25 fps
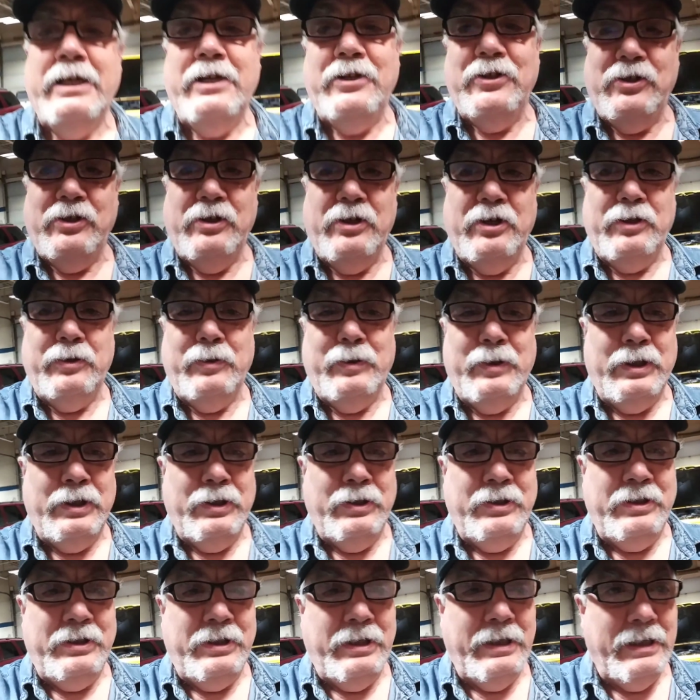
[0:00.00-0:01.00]
So in other
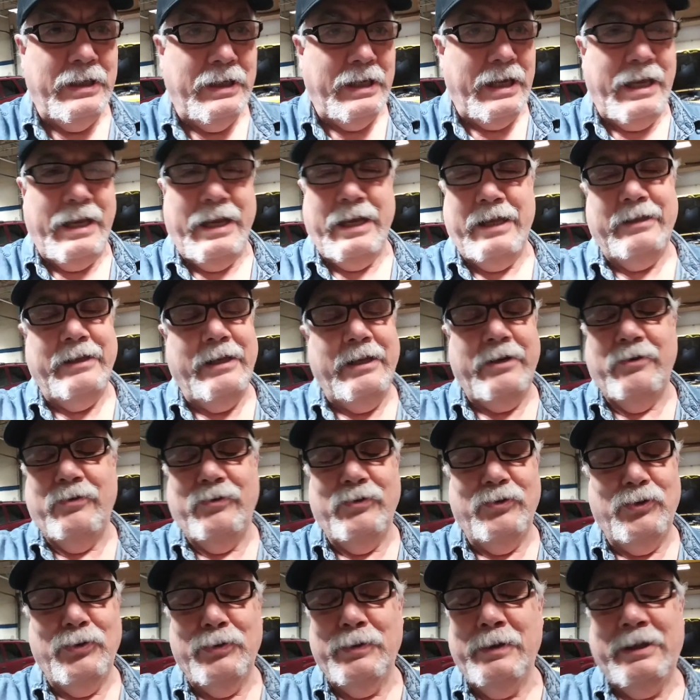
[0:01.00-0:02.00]
words, and they
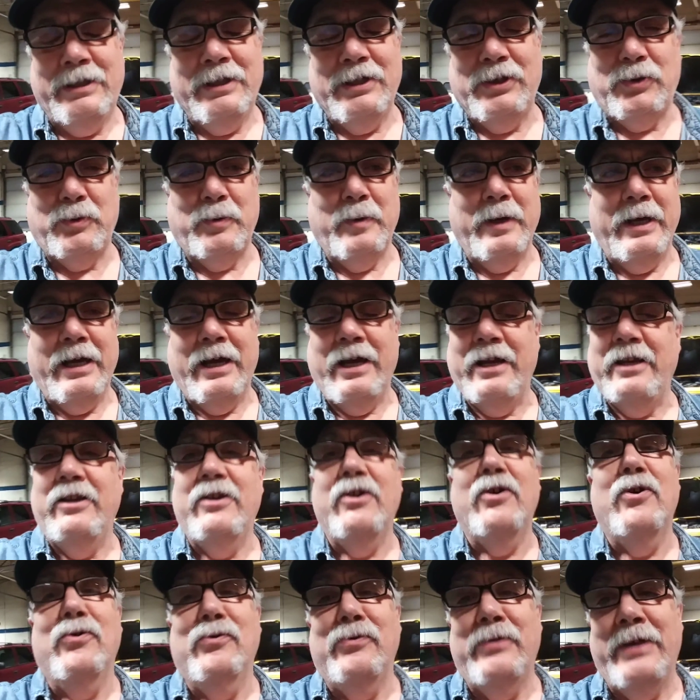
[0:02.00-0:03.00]
don't do it this way, I
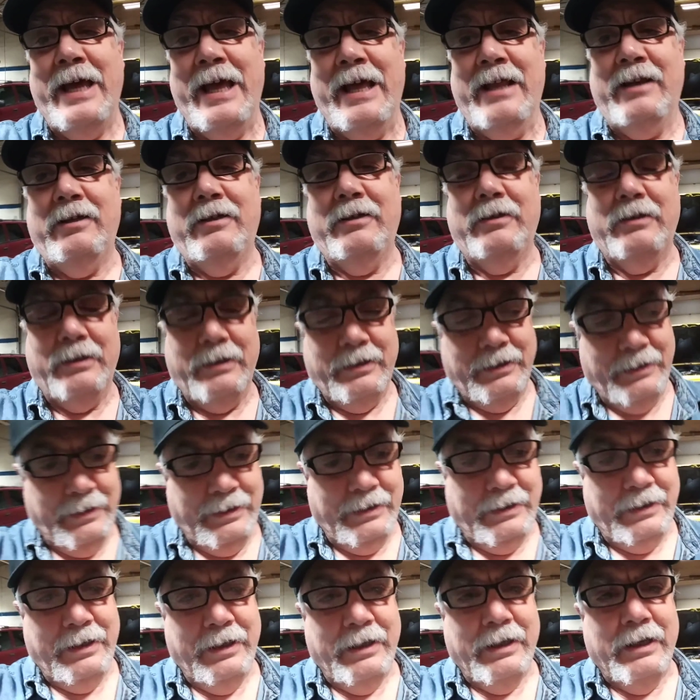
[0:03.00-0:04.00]
know that.
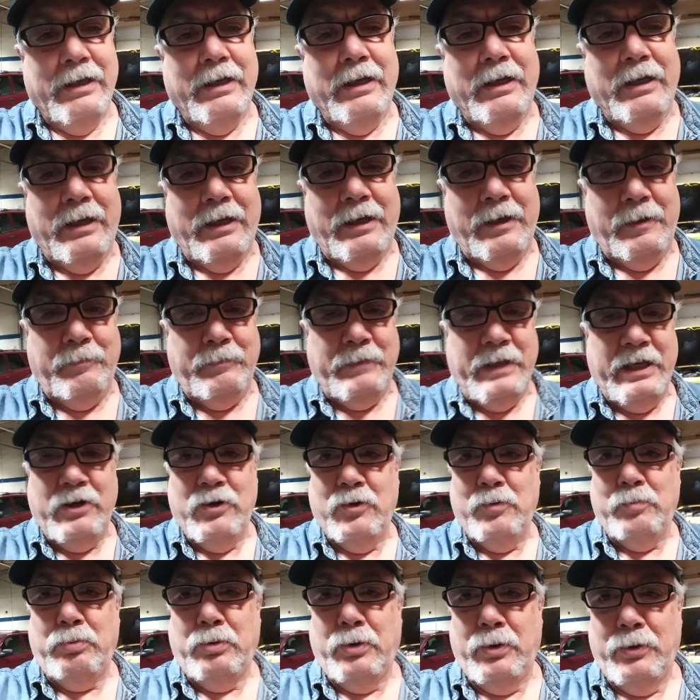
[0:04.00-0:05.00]
They
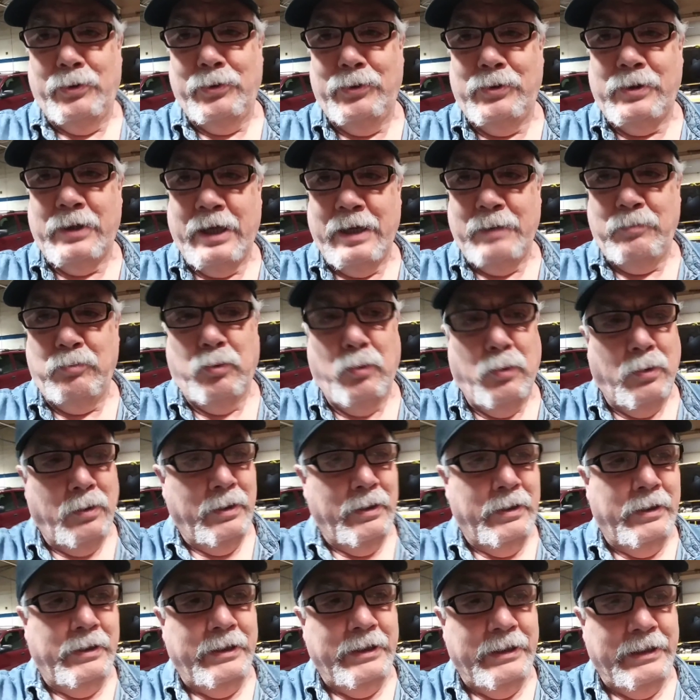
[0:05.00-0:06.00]
don't prototype
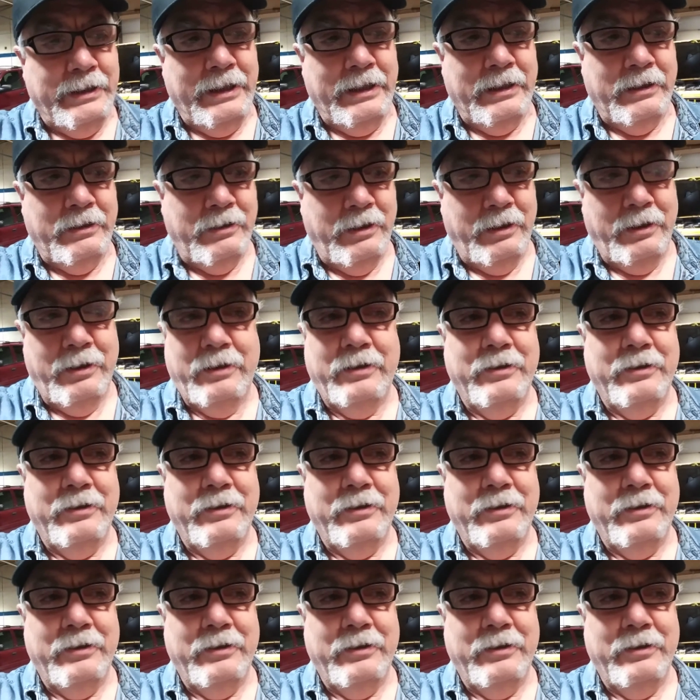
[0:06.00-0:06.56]
one and then,